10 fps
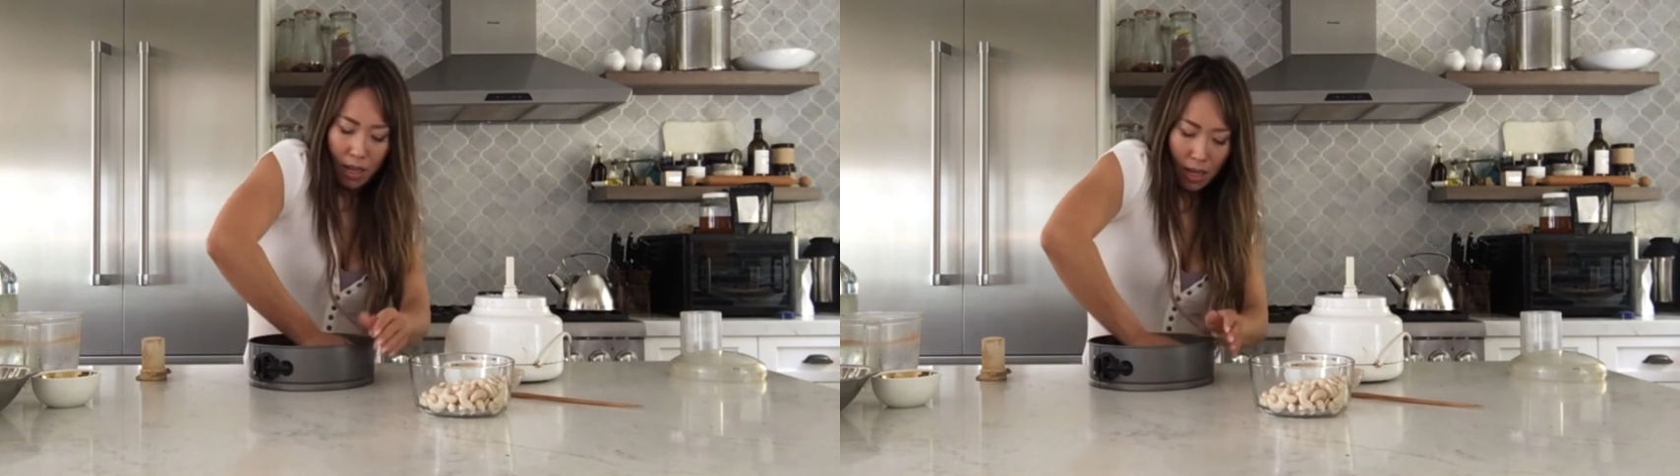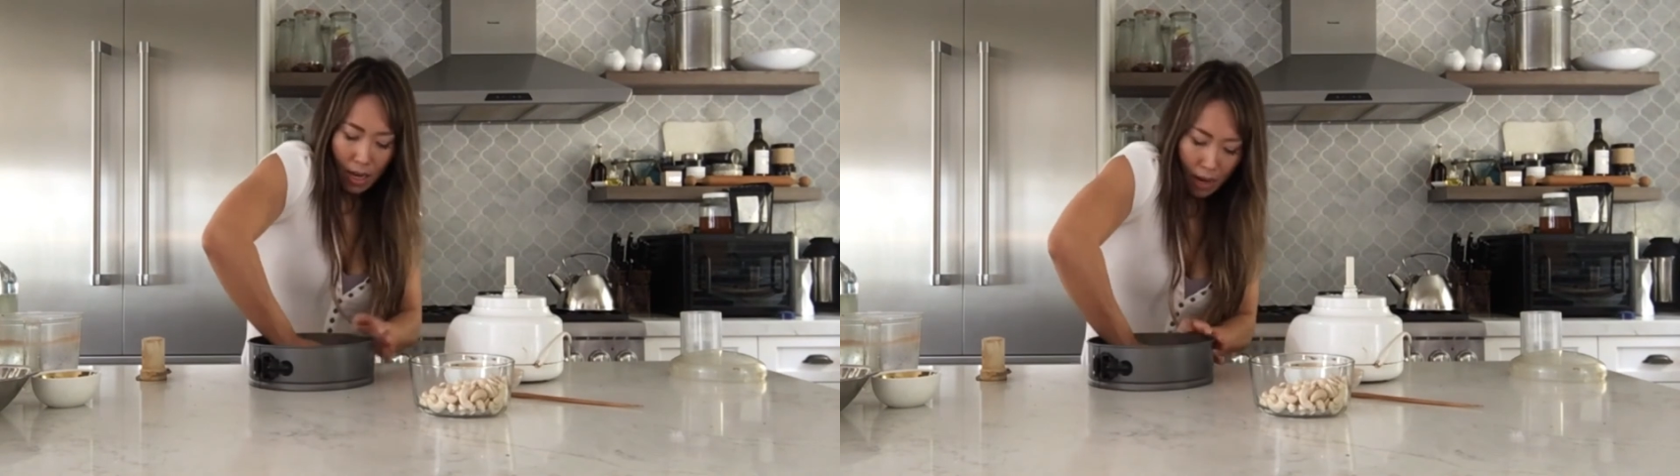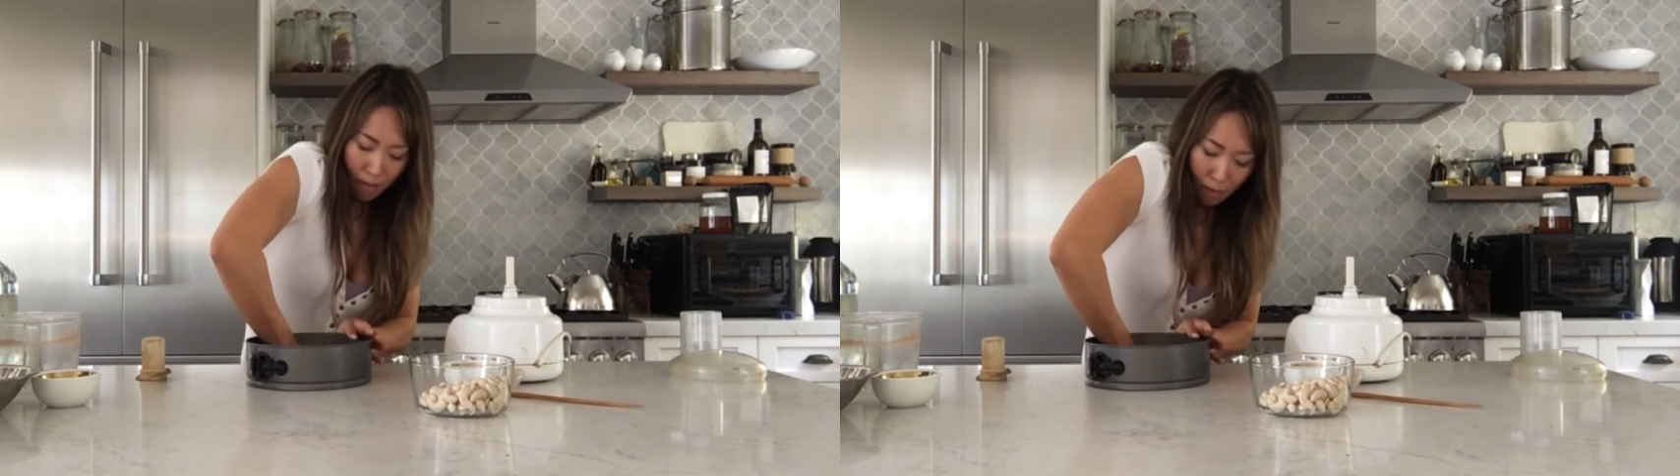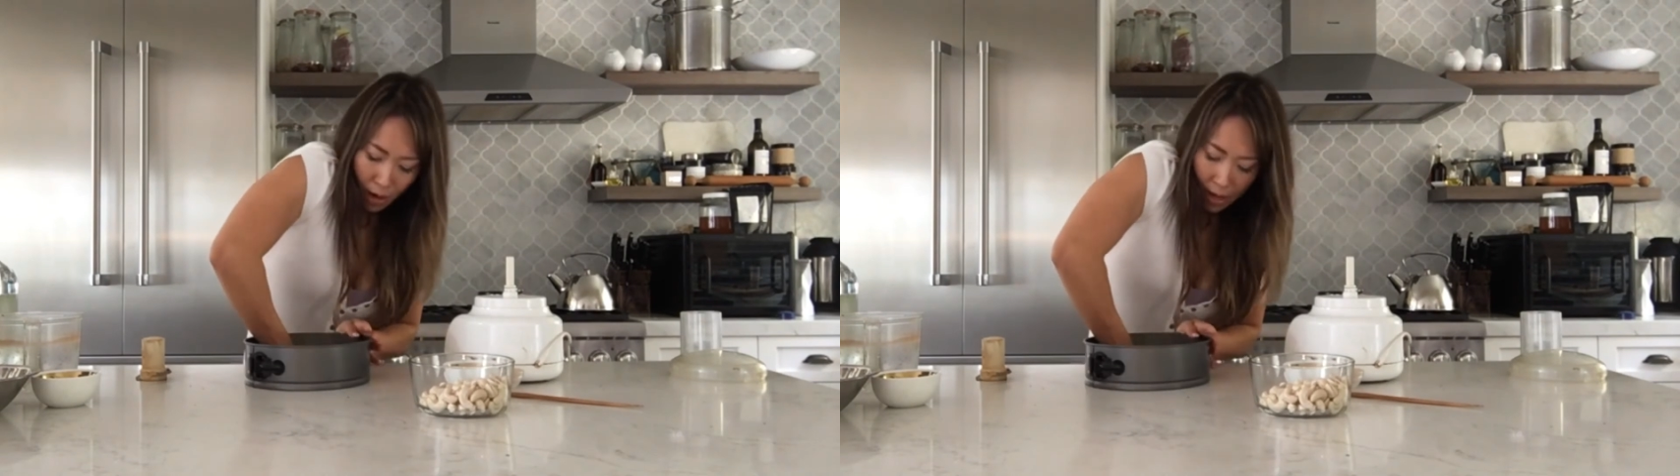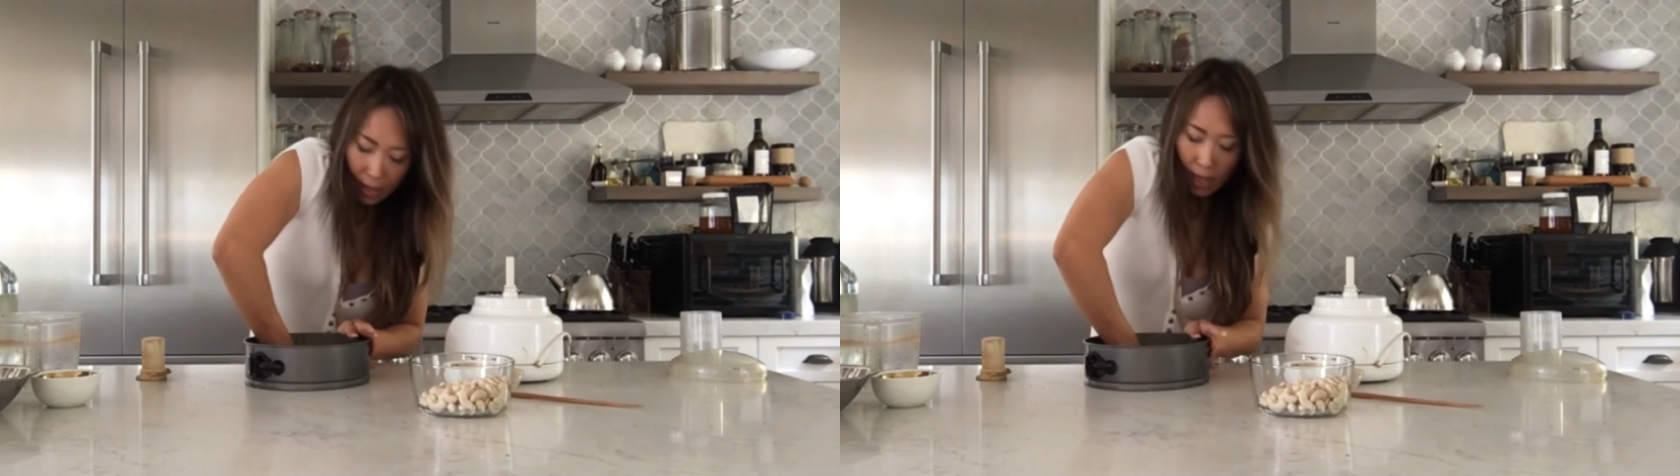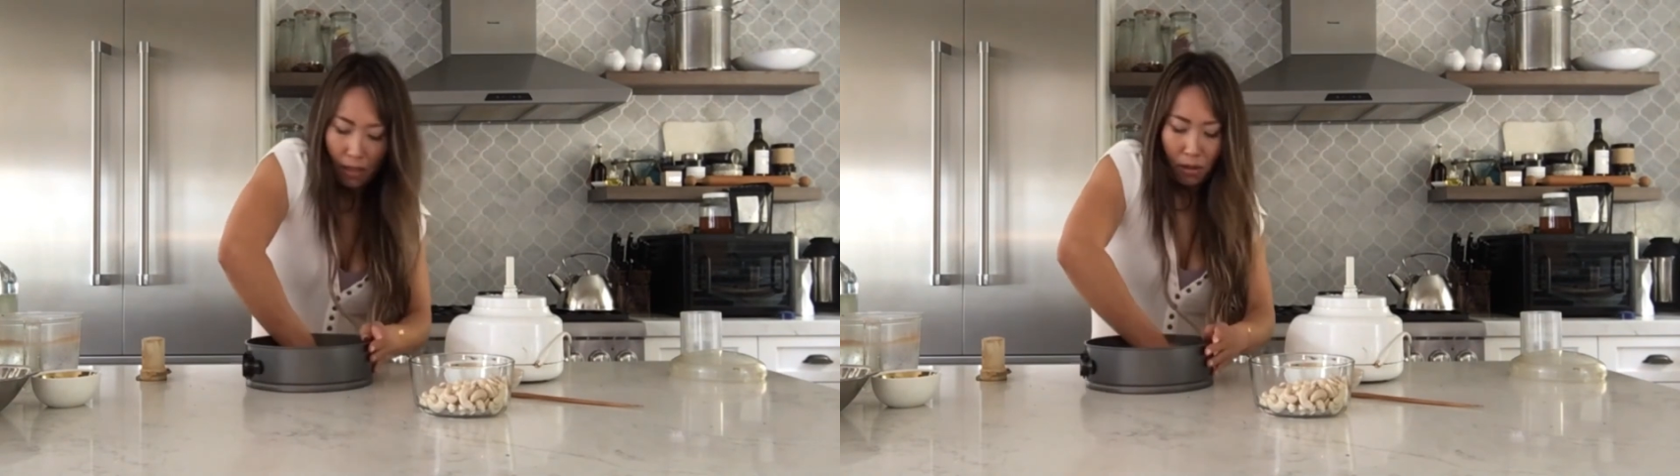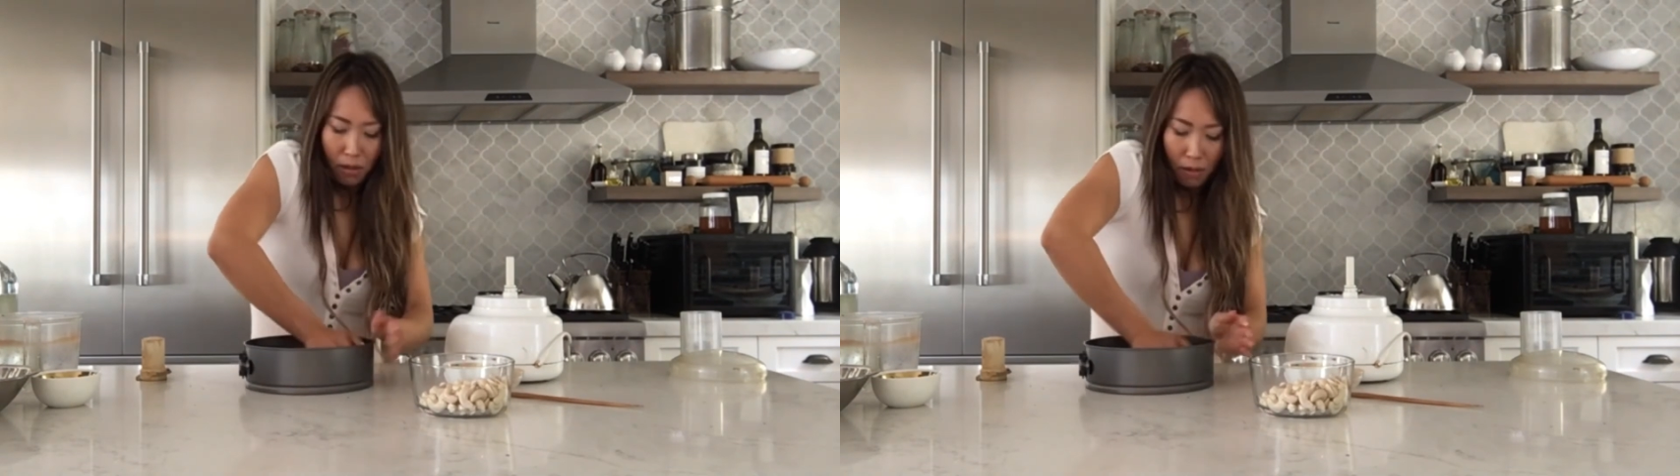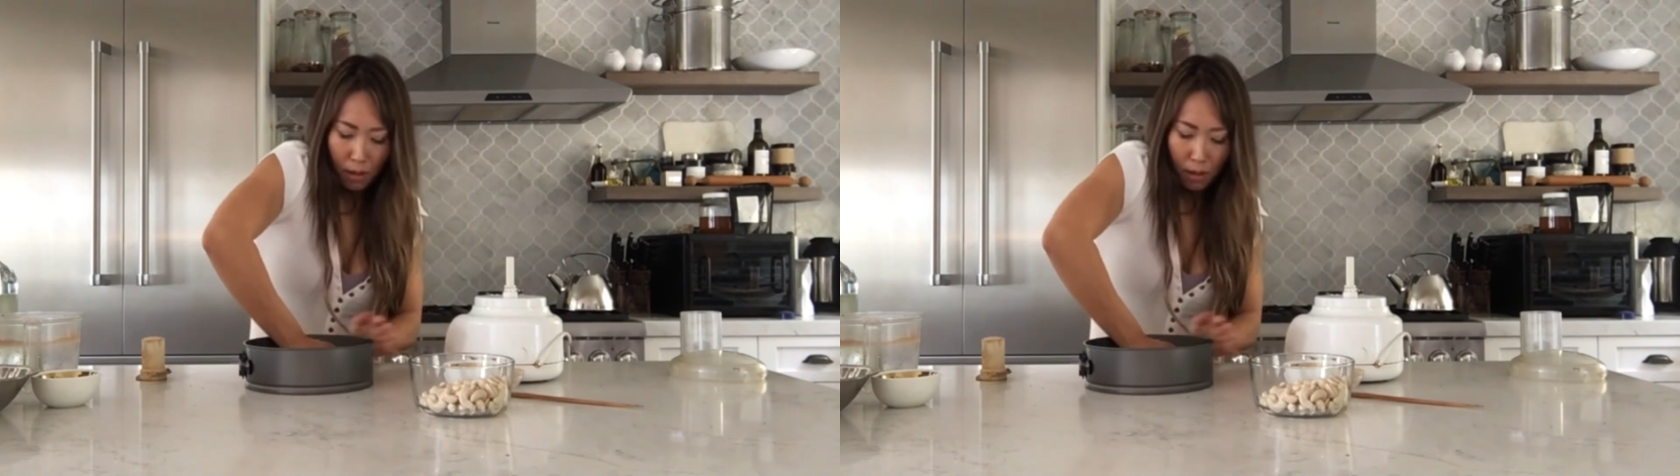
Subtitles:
and press into the